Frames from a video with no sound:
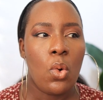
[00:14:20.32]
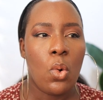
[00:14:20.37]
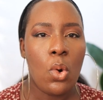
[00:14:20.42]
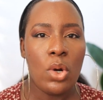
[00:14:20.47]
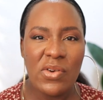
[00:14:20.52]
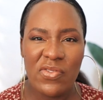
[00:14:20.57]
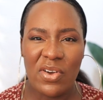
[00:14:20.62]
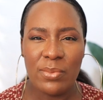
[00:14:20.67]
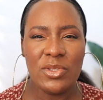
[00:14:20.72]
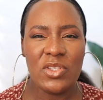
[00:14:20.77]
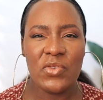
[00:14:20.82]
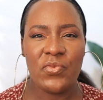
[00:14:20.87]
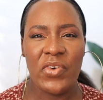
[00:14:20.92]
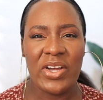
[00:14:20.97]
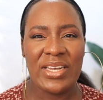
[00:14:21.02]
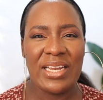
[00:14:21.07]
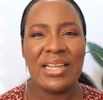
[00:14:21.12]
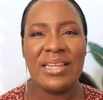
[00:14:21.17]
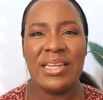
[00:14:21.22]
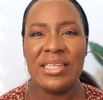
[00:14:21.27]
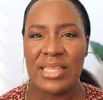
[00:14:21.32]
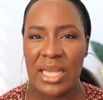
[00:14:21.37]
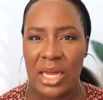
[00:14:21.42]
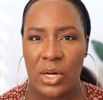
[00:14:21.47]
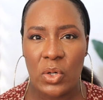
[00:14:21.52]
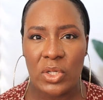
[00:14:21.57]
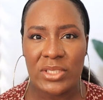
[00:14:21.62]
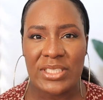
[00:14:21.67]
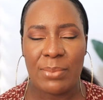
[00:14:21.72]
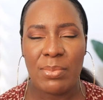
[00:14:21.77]
Only for me to find out later
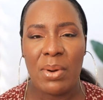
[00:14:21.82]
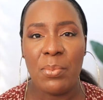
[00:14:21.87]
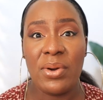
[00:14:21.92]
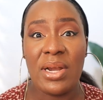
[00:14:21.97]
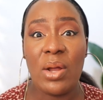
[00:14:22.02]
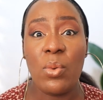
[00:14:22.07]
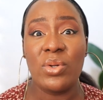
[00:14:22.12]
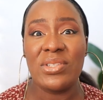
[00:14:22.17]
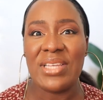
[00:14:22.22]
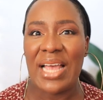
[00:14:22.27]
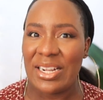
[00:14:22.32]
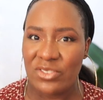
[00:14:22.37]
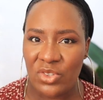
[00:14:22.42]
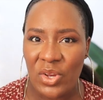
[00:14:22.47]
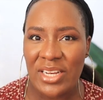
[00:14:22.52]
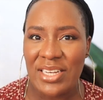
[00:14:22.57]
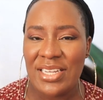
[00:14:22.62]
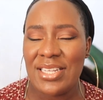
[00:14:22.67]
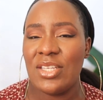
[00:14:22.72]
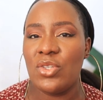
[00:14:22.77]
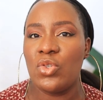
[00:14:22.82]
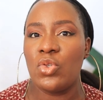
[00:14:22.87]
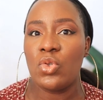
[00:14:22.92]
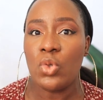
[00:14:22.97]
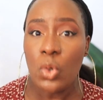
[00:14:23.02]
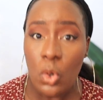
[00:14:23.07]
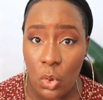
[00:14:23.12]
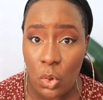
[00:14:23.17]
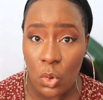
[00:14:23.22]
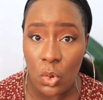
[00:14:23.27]
on that my brother was actually in
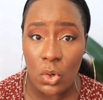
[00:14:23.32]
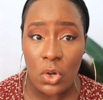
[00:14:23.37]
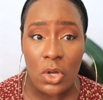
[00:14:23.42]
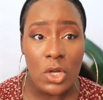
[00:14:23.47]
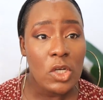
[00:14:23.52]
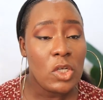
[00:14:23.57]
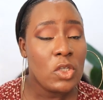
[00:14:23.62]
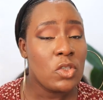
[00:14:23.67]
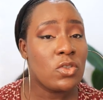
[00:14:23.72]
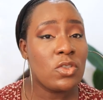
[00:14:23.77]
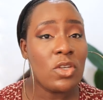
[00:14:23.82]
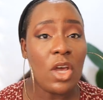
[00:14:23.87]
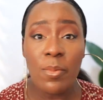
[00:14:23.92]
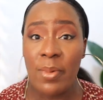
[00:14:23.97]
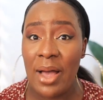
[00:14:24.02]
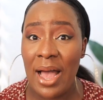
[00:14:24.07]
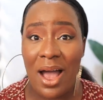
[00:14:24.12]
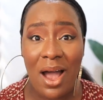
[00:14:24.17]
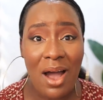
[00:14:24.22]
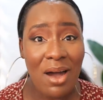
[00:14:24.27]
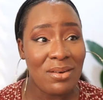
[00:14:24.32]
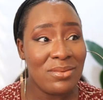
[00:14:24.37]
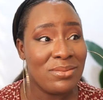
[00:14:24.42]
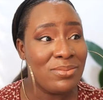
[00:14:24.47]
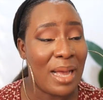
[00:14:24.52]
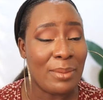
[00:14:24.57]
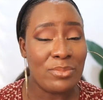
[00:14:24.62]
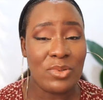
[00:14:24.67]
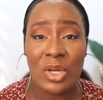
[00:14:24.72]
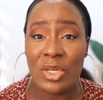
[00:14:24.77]
school.
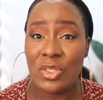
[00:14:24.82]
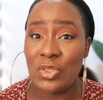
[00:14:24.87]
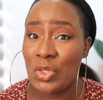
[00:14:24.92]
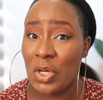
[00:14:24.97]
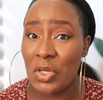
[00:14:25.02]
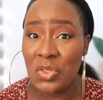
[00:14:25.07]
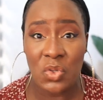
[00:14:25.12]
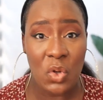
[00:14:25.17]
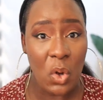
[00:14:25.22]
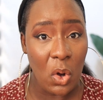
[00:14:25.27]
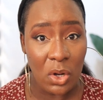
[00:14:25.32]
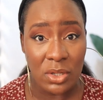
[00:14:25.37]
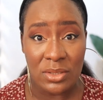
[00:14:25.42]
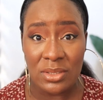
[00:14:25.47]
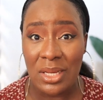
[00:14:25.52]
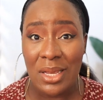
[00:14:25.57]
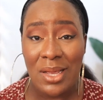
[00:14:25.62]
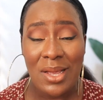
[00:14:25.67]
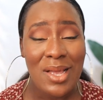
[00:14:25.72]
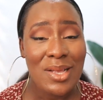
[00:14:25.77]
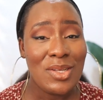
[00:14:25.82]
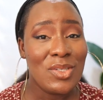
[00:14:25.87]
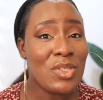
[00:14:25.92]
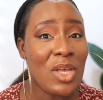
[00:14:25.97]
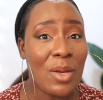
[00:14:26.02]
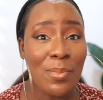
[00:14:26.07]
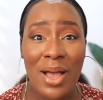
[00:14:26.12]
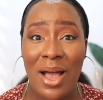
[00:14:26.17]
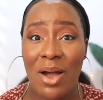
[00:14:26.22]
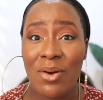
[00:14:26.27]
Somehow, I'm sure it's just God,
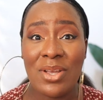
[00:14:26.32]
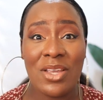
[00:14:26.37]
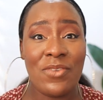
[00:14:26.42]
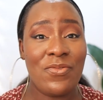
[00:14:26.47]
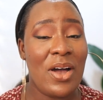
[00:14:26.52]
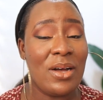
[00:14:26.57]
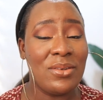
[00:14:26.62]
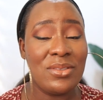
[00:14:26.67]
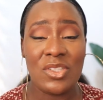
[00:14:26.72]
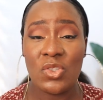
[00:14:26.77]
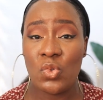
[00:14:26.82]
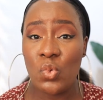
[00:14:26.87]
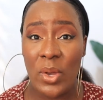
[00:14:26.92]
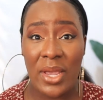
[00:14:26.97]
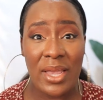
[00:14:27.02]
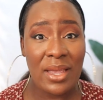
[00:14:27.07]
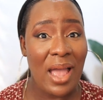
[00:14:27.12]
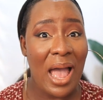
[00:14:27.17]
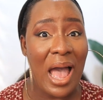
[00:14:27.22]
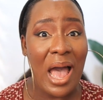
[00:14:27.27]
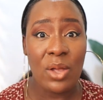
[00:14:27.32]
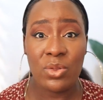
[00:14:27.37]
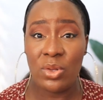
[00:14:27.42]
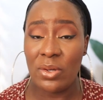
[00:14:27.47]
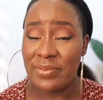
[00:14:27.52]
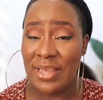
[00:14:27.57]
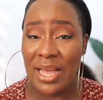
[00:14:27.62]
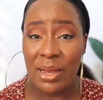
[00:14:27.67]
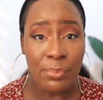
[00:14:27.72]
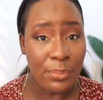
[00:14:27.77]
somehow he found his way out
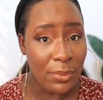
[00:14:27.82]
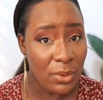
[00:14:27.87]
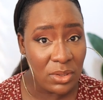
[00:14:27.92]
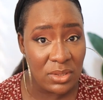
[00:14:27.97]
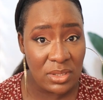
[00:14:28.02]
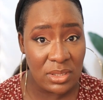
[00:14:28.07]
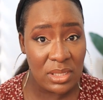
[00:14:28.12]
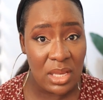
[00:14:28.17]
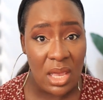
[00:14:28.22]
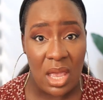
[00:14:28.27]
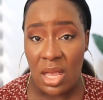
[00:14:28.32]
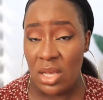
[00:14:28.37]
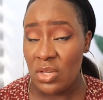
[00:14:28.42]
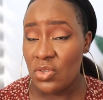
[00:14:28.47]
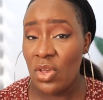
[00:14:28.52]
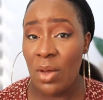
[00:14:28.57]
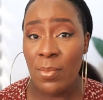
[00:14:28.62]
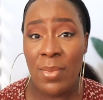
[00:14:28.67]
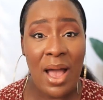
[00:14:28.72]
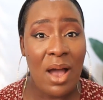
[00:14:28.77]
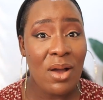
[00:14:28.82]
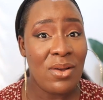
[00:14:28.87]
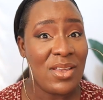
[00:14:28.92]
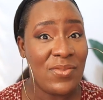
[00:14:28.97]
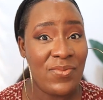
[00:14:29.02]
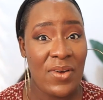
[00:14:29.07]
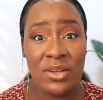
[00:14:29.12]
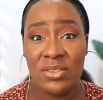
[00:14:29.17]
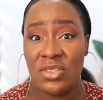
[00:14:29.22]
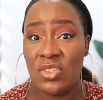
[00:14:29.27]
of that bus. Somehow
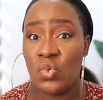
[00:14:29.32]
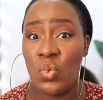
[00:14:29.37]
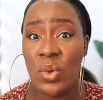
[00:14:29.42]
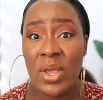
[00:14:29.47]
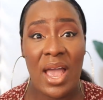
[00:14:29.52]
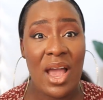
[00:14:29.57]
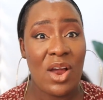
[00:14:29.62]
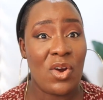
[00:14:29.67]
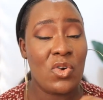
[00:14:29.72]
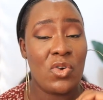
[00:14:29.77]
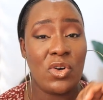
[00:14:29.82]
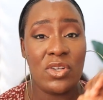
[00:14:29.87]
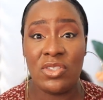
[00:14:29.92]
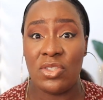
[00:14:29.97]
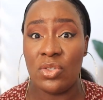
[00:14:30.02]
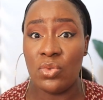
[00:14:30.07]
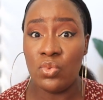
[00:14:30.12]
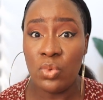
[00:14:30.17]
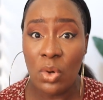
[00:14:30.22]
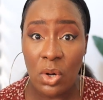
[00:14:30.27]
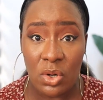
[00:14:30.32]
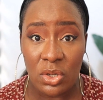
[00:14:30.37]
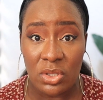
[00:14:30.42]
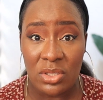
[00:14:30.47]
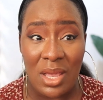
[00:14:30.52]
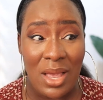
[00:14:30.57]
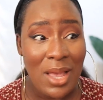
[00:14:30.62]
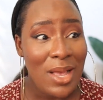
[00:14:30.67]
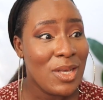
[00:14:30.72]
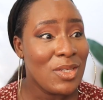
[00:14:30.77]
he found his way and crossed the
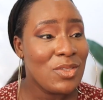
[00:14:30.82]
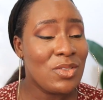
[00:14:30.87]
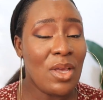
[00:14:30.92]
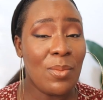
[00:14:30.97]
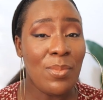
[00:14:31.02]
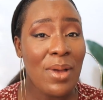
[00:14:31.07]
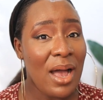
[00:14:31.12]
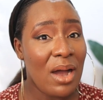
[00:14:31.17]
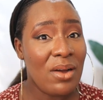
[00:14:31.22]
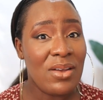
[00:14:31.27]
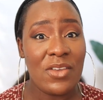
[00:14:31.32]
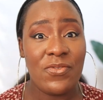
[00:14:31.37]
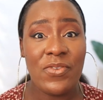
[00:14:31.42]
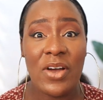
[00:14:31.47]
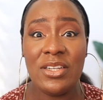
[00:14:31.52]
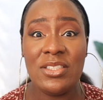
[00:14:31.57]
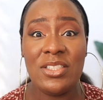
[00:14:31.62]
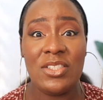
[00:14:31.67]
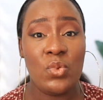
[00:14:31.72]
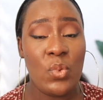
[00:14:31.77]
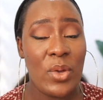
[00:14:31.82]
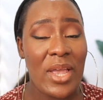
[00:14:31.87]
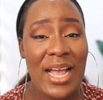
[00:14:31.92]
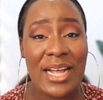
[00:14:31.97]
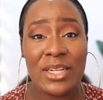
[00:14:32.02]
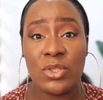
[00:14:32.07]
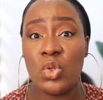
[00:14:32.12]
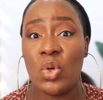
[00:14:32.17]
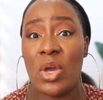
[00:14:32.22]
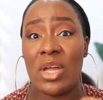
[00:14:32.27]
road. Somehow he found his way
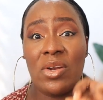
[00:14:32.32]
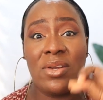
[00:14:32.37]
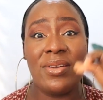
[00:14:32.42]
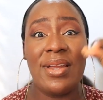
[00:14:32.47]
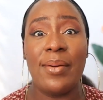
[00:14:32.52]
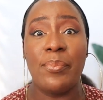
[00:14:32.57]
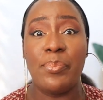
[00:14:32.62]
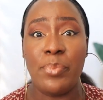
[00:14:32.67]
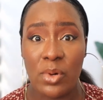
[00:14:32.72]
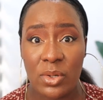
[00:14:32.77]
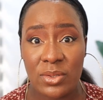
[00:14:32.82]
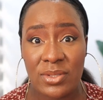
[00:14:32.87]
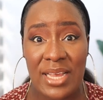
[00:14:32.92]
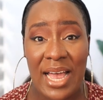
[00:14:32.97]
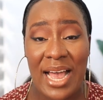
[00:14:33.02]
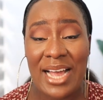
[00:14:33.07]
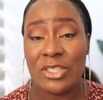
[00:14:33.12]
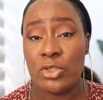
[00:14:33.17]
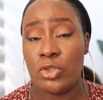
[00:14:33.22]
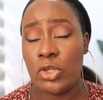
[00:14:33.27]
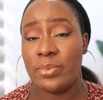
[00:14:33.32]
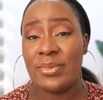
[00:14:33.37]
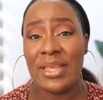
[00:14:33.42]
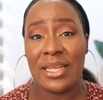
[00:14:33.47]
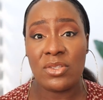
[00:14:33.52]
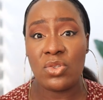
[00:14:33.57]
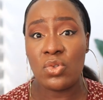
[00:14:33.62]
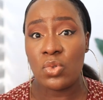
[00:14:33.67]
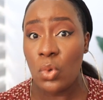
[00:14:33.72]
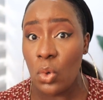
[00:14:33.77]
and took another bus and dropped
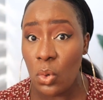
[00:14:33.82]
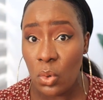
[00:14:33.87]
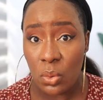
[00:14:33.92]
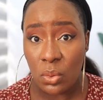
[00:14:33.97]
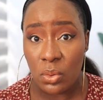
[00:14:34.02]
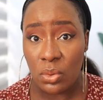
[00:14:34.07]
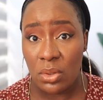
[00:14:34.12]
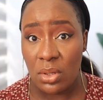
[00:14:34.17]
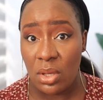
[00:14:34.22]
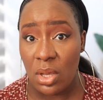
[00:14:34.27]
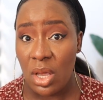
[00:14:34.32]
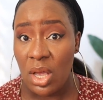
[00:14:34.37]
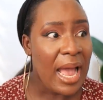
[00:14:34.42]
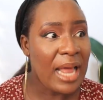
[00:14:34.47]
at school.